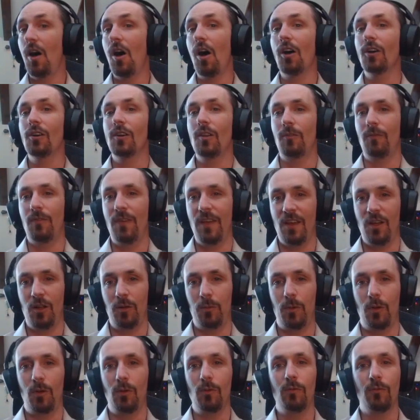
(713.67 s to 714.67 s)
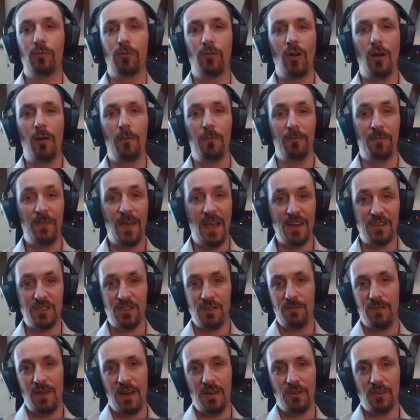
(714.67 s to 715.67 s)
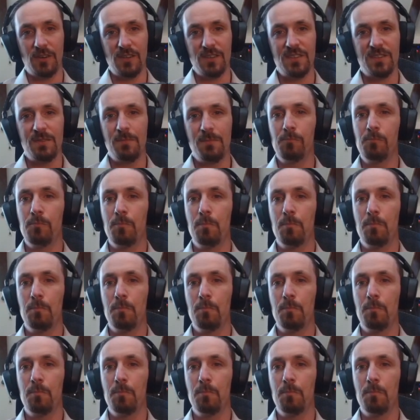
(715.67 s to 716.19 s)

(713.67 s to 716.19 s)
are available from fashion vendors.